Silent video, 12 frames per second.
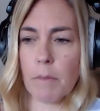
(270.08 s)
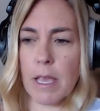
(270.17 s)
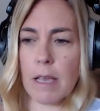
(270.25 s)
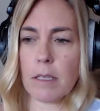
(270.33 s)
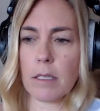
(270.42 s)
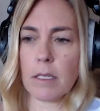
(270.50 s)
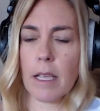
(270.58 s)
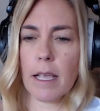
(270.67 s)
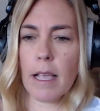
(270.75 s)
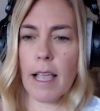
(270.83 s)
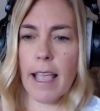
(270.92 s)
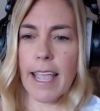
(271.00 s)
because
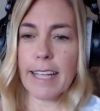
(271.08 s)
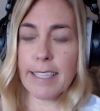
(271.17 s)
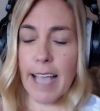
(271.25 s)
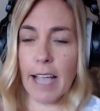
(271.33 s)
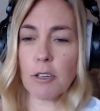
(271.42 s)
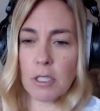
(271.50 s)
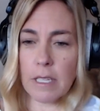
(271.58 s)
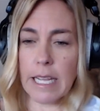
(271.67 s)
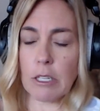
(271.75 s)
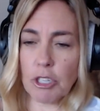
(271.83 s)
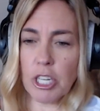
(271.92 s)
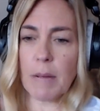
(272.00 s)
it's
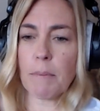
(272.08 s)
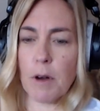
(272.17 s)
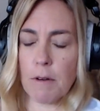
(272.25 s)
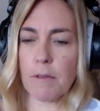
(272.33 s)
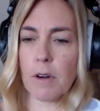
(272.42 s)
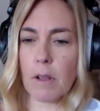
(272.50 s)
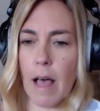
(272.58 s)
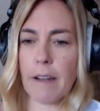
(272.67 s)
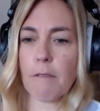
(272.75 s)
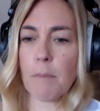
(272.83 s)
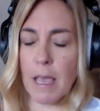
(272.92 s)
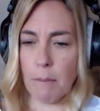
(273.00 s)
actually cheaper for a
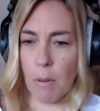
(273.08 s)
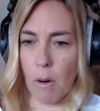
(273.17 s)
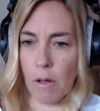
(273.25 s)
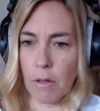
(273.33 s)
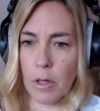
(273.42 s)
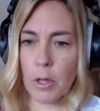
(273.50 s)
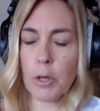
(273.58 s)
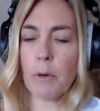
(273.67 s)
lot of people